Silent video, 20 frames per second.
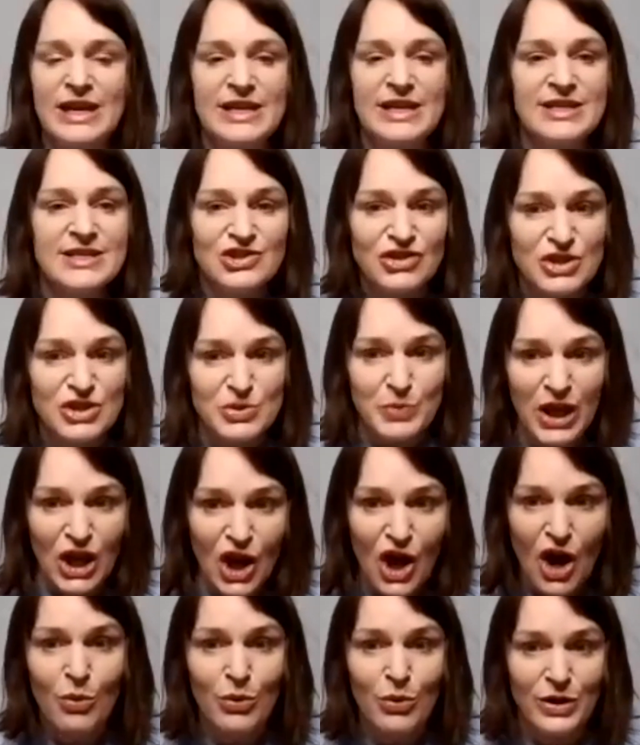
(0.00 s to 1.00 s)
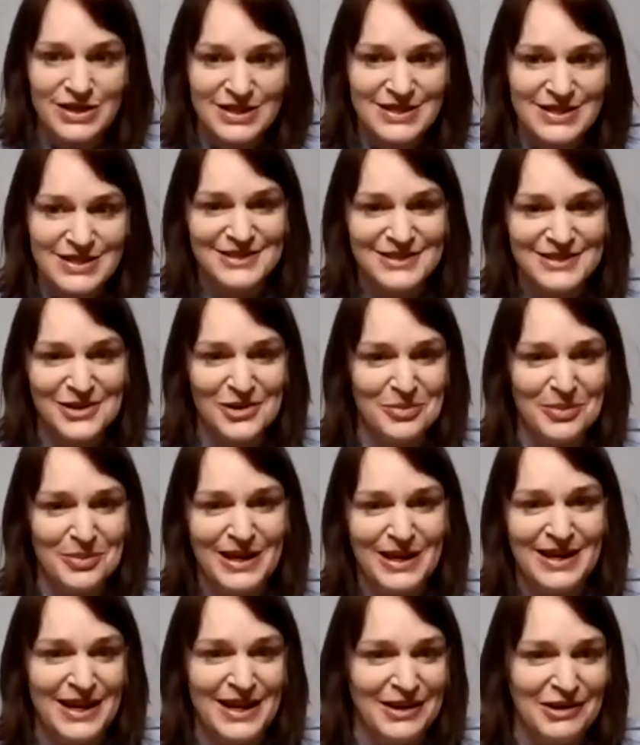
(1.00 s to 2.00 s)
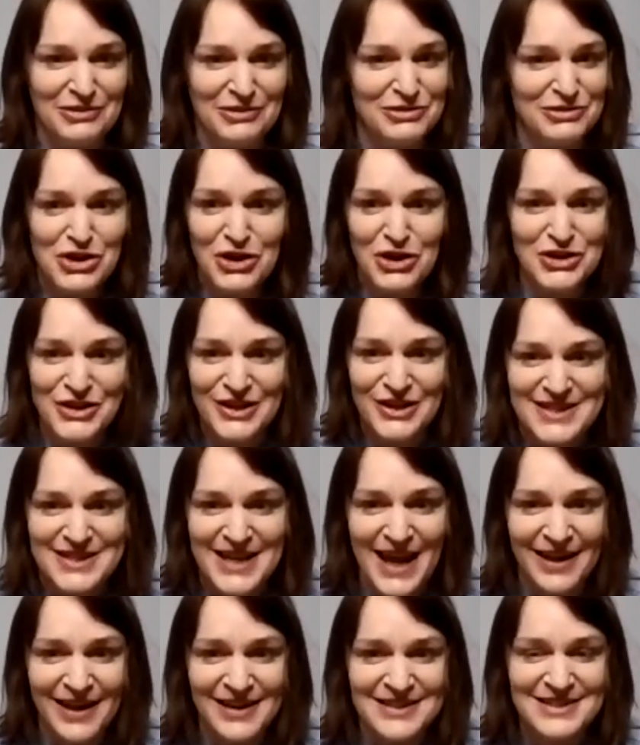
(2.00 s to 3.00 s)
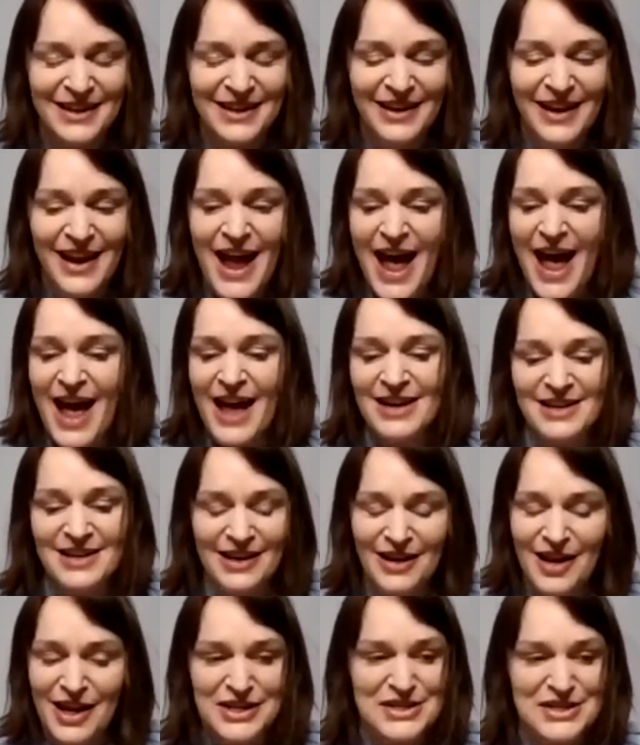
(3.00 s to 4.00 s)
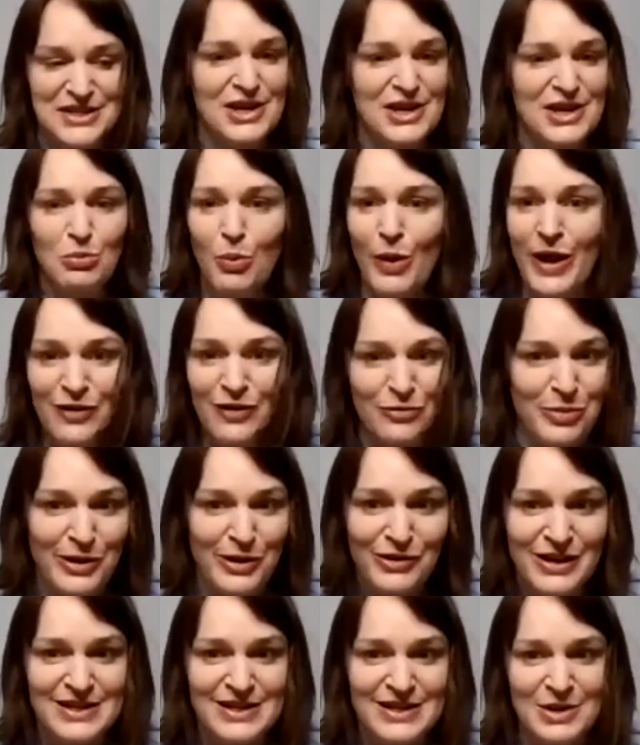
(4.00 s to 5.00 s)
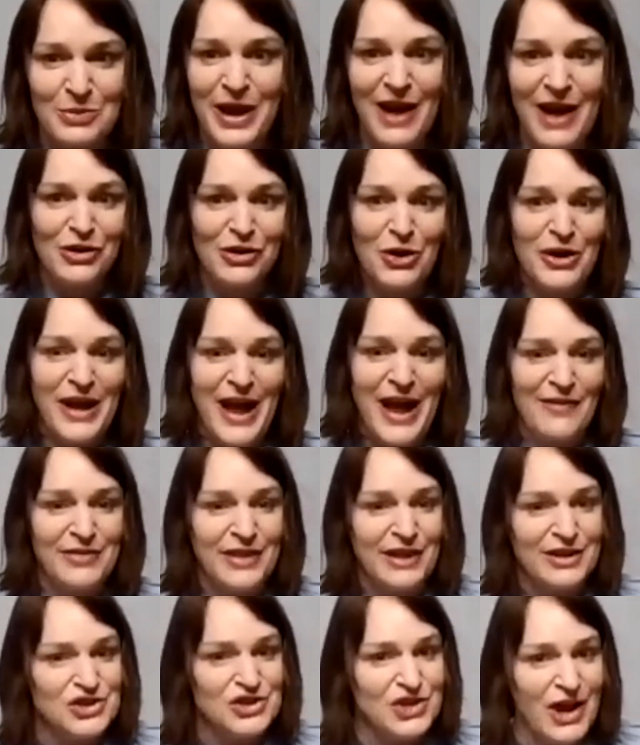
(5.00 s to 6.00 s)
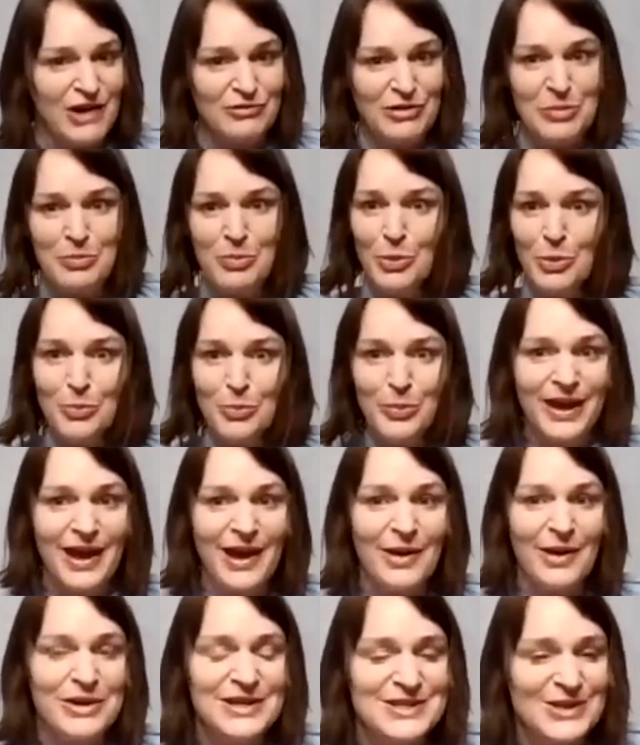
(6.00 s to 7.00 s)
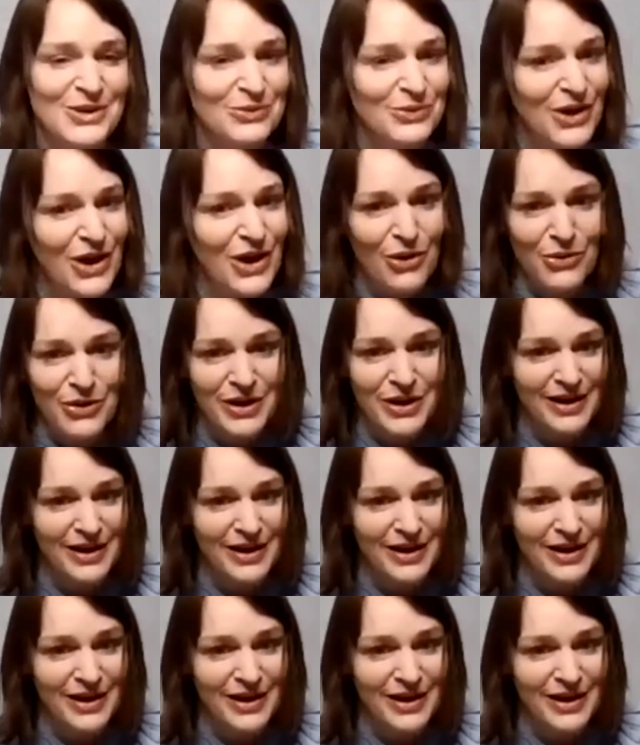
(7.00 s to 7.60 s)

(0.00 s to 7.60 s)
industry as we know it is completely turned on its head. Yeah. And like you said, wave periods. Are we ever going to have that January bump again? We don't